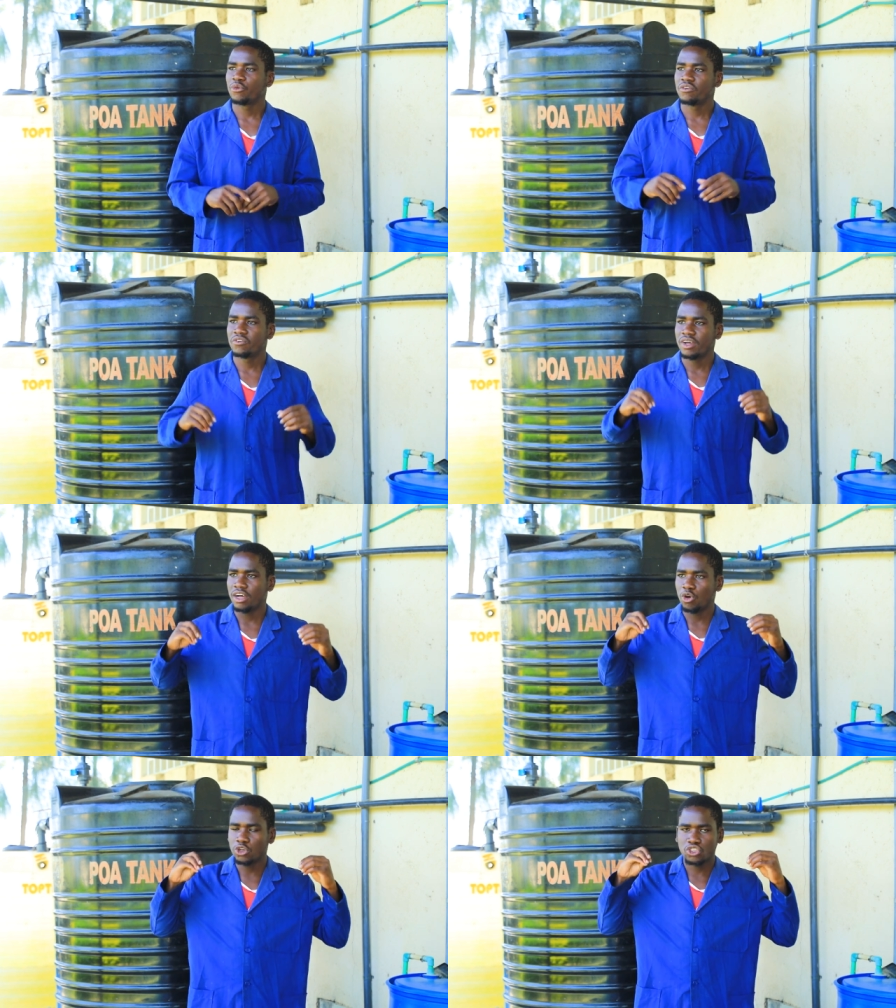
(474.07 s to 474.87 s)
We've
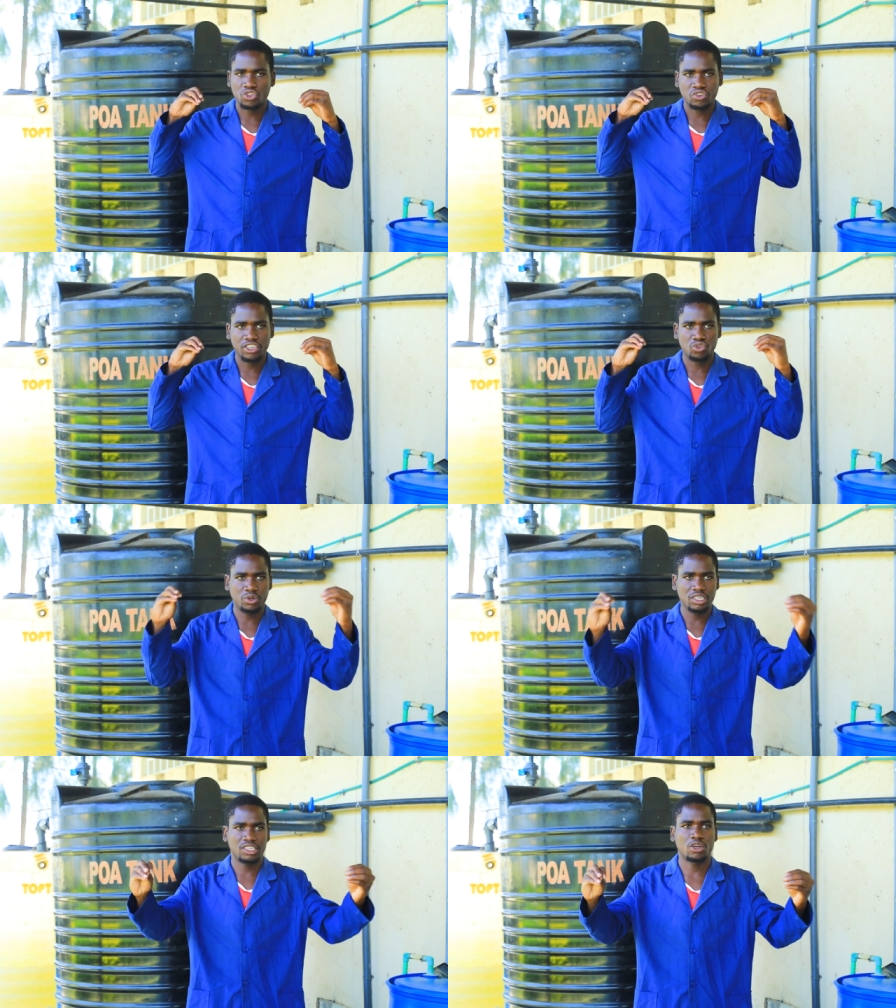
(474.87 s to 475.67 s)
also tried to
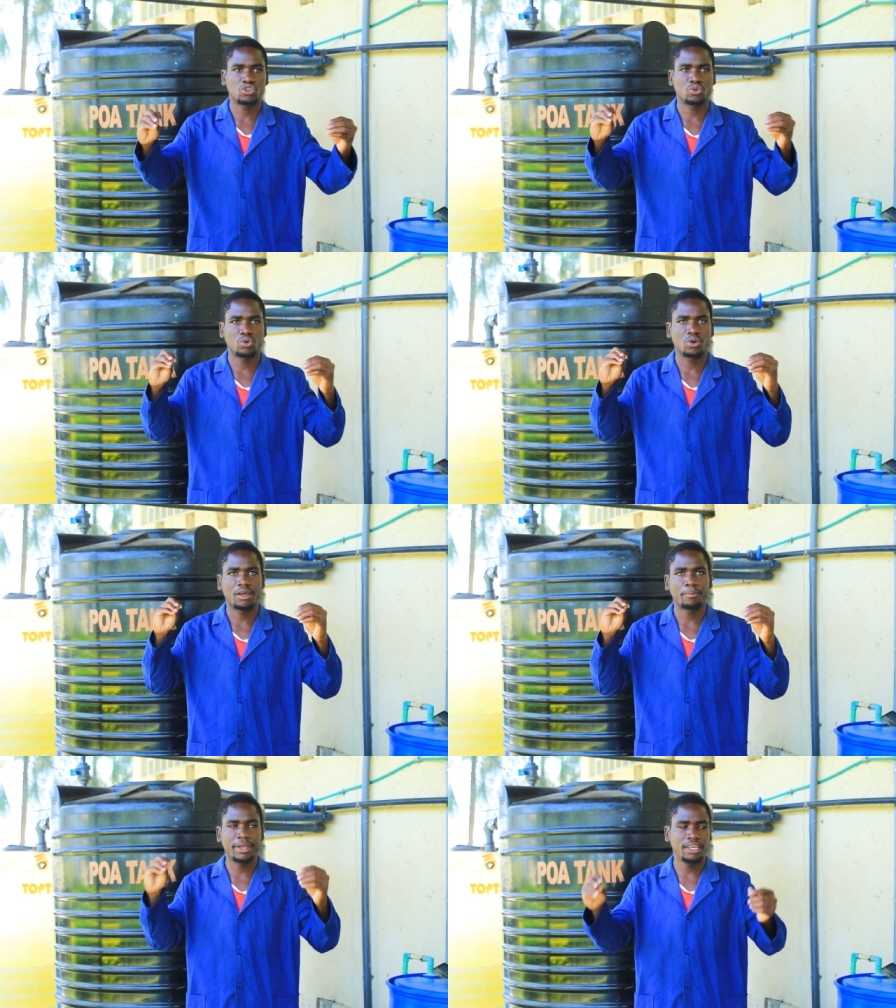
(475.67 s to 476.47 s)
reach out to
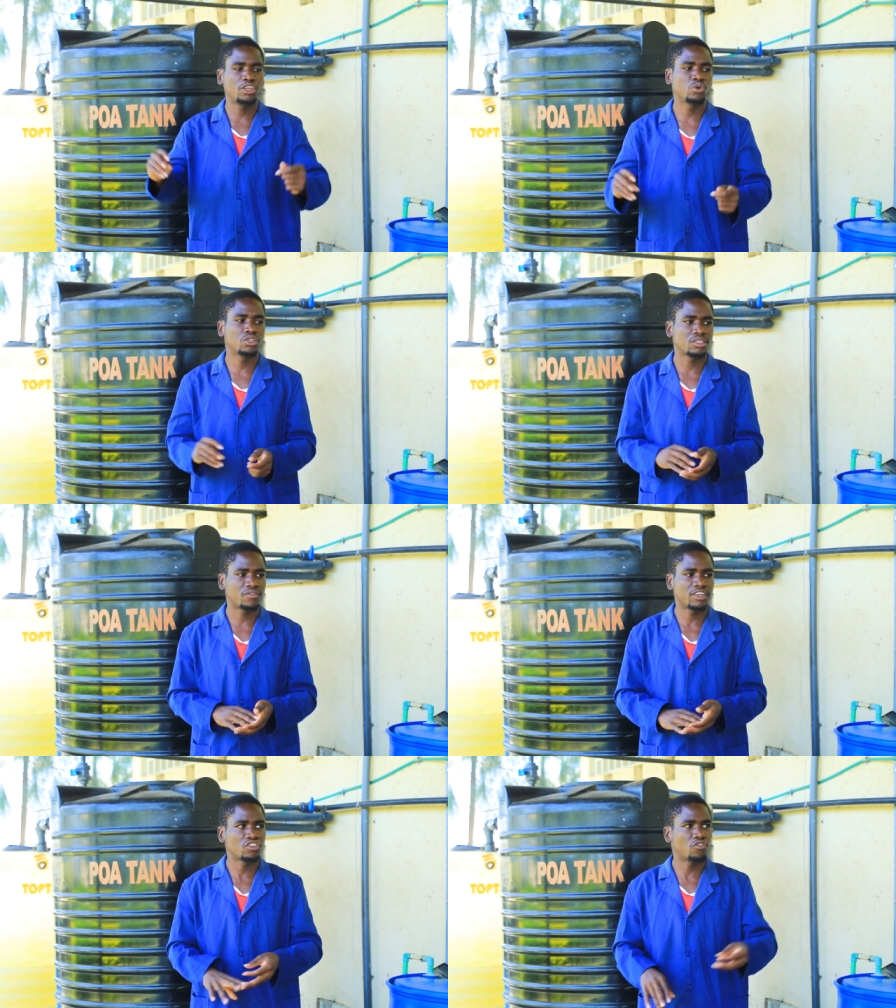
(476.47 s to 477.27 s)
many youth,
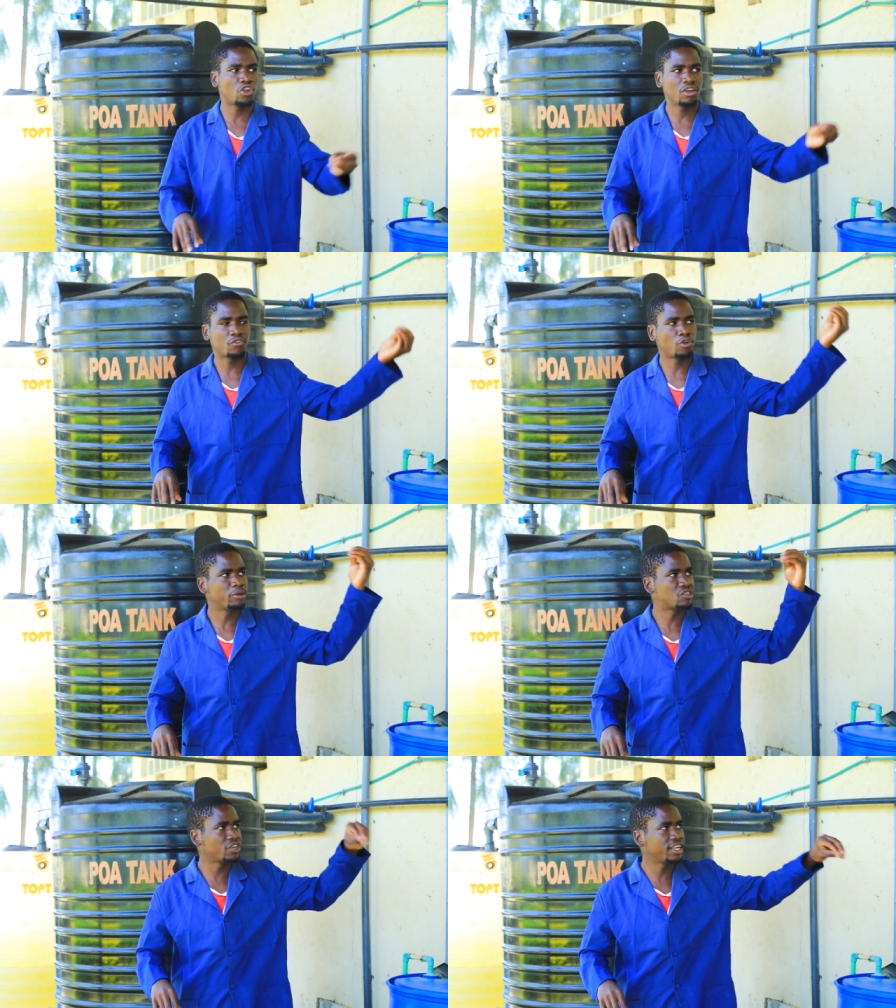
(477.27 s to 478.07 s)
first of all,
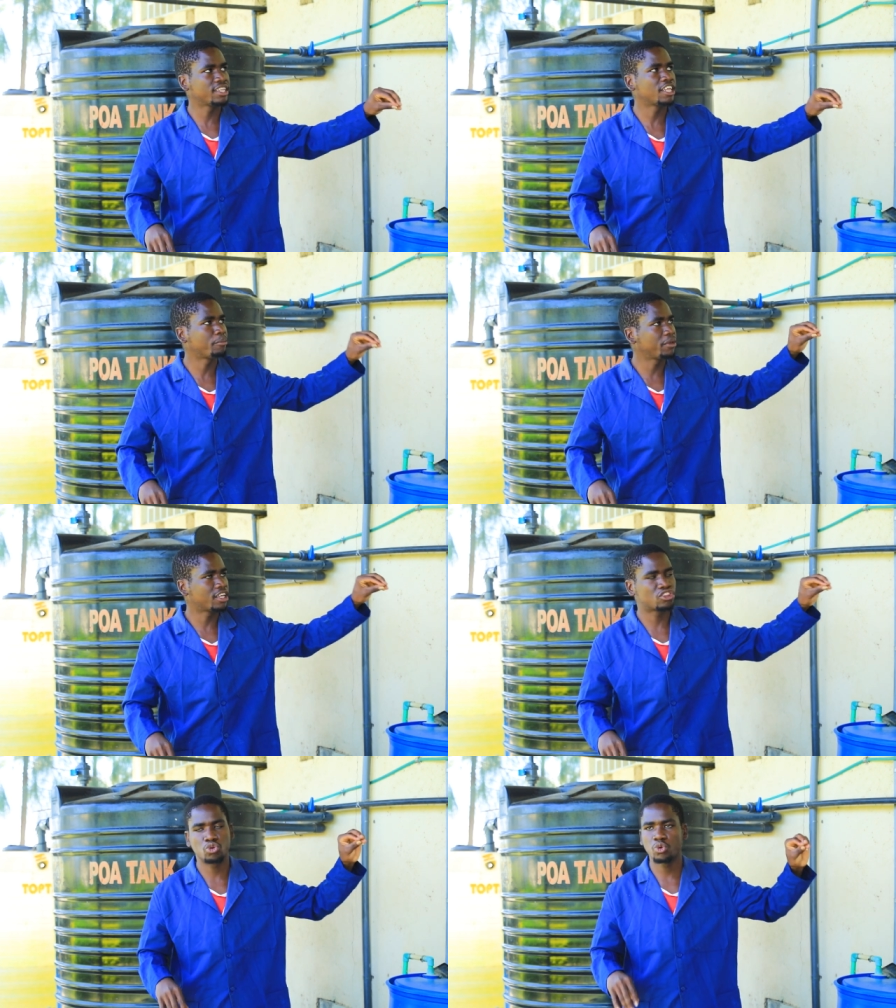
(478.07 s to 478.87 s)
from training them
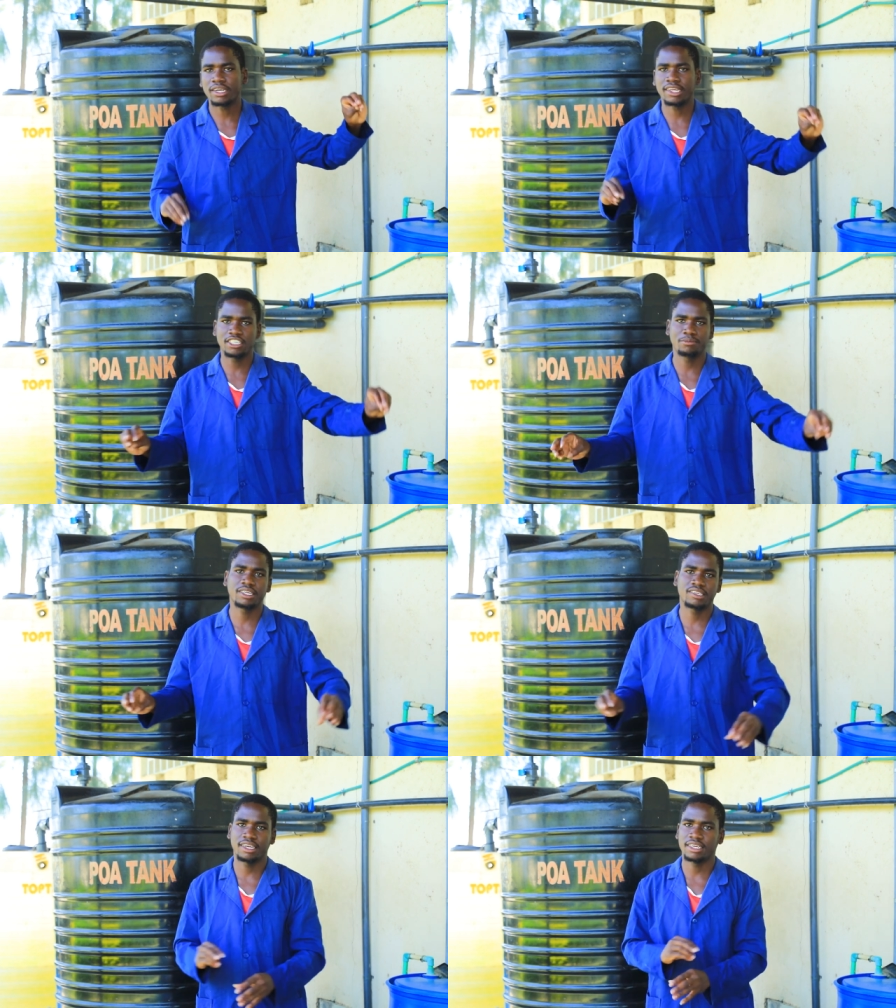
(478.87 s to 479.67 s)
here through
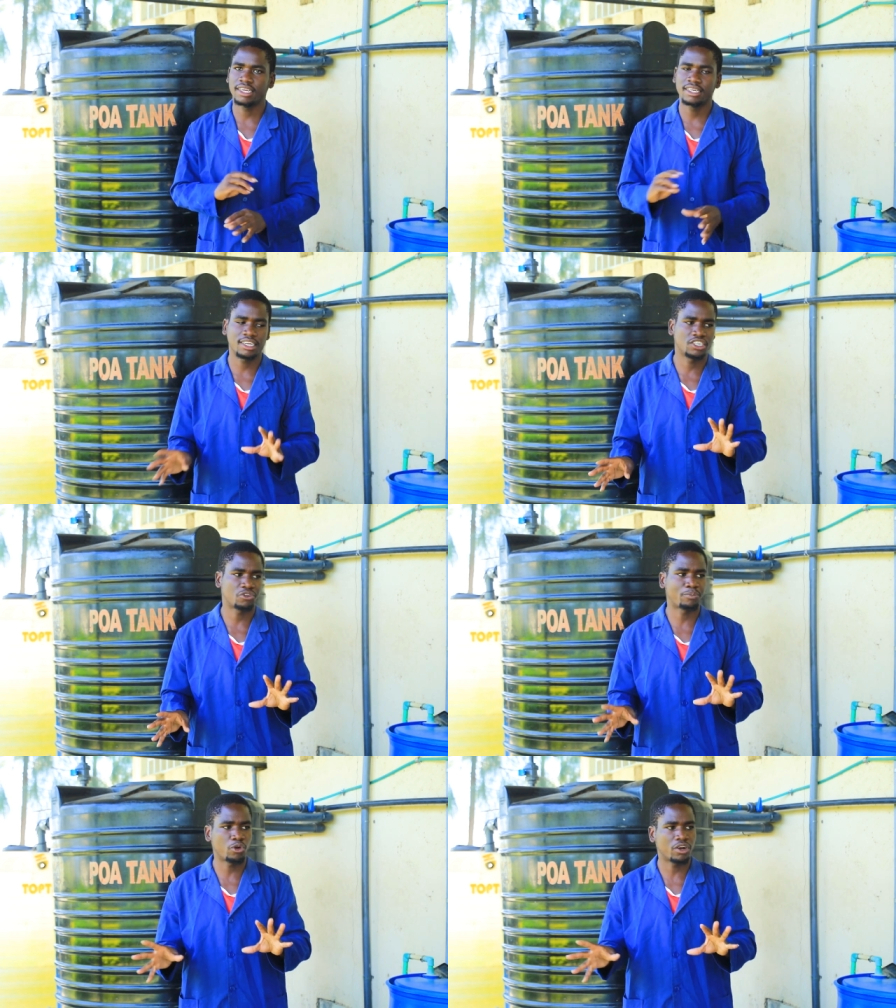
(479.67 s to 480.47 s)
attachment and the
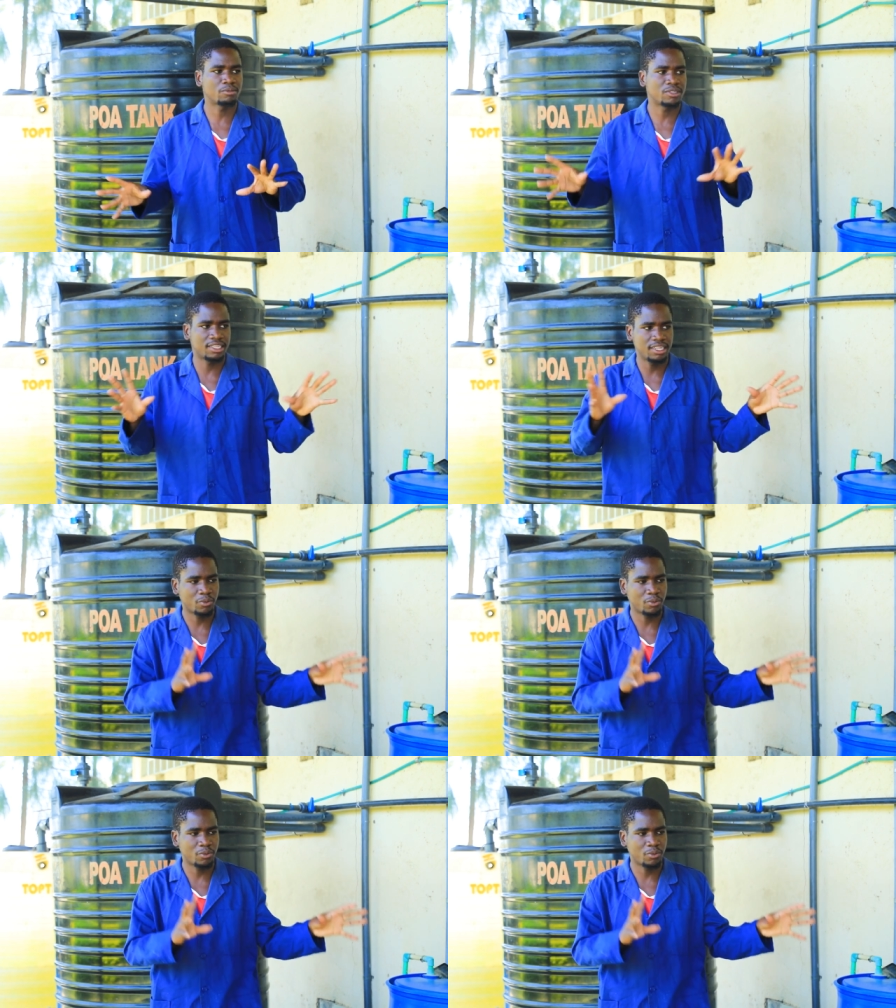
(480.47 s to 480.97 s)
internship programs that they,